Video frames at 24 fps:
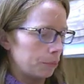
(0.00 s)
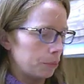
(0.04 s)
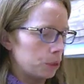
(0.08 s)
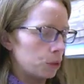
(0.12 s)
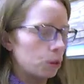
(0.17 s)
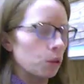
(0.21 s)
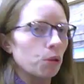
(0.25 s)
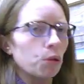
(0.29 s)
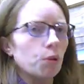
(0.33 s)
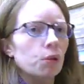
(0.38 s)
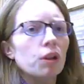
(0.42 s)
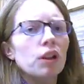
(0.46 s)

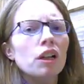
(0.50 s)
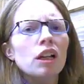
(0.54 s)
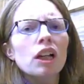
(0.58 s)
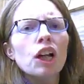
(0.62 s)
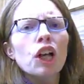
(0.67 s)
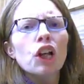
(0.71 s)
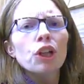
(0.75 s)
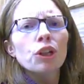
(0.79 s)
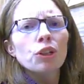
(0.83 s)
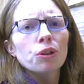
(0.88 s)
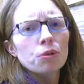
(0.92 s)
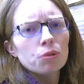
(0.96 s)
So
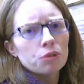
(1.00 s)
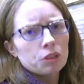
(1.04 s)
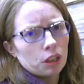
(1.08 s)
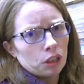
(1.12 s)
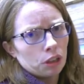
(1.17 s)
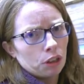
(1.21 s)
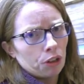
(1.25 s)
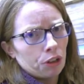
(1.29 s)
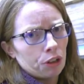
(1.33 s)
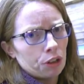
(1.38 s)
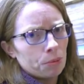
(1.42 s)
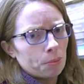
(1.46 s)
use a
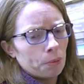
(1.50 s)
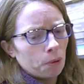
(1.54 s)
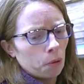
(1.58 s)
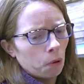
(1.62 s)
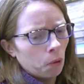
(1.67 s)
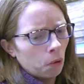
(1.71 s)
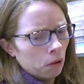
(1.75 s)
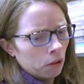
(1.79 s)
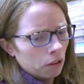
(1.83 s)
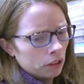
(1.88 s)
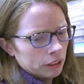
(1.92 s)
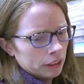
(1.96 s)
large
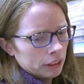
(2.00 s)
bowl.